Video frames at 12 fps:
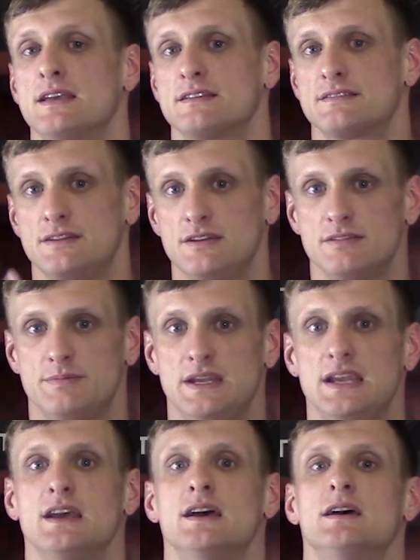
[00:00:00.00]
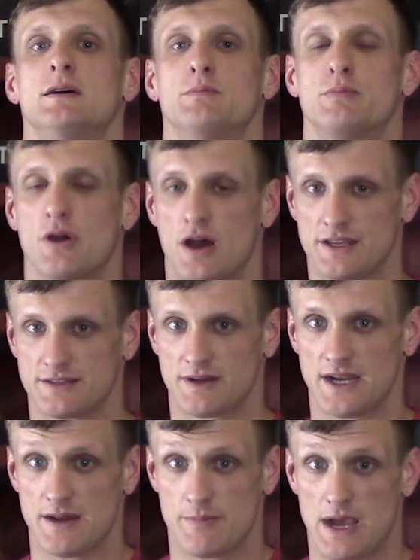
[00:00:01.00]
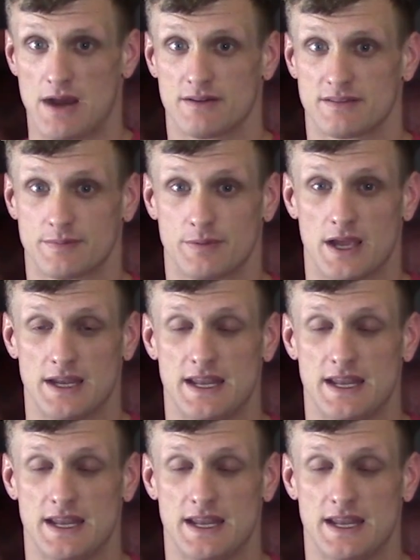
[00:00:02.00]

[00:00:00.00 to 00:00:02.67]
Excuse me. Bronze rated power supply.